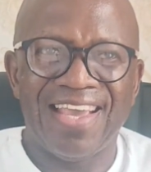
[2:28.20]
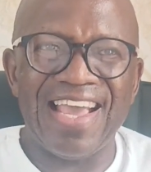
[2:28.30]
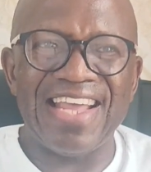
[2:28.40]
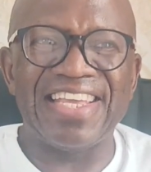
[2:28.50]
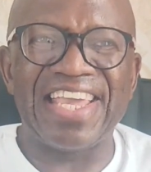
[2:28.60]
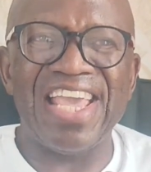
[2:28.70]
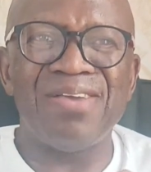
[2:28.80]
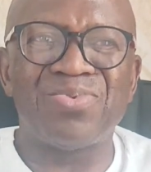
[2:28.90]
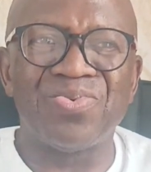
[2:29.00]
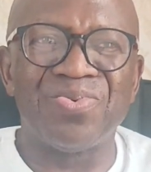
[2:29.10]
and he
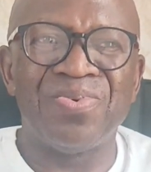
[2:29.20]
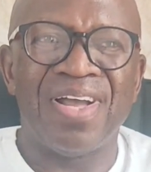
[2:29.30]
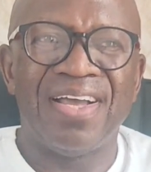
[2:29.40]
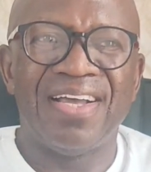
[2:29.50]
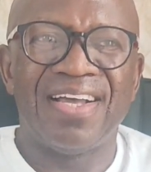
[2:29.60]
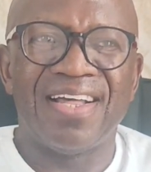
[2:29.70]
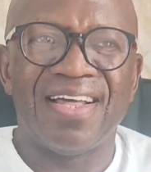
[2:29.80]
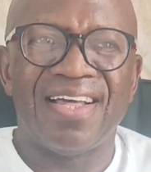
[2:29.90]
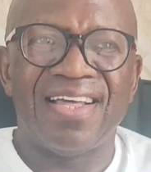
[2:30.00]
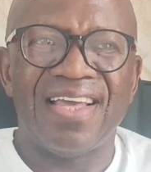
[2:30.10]
came to
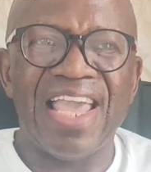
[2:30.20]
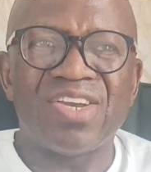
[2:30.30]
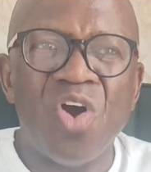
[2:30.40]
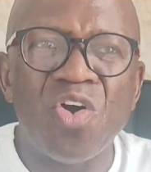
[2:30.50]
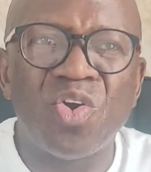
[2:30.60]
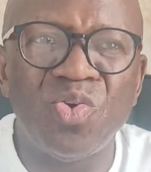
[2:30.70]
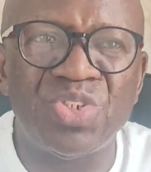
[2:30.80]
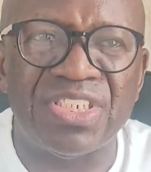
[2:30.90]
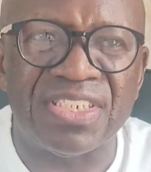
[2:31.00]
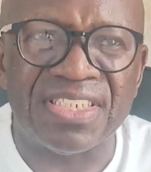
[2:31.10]
a
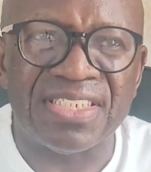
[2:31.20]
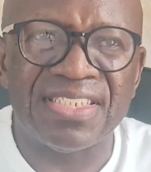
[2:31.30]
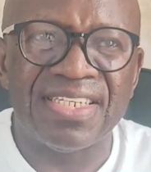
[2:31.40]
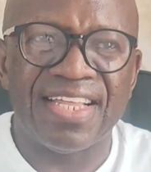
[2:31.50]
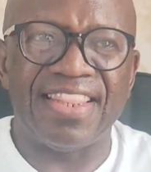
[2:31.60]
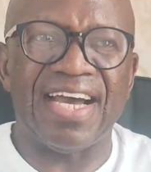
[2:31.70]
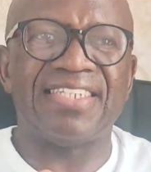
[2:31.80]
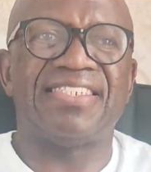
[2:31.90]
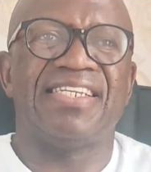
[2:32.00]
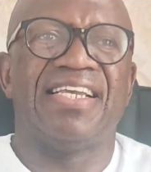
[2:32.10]
conclusion that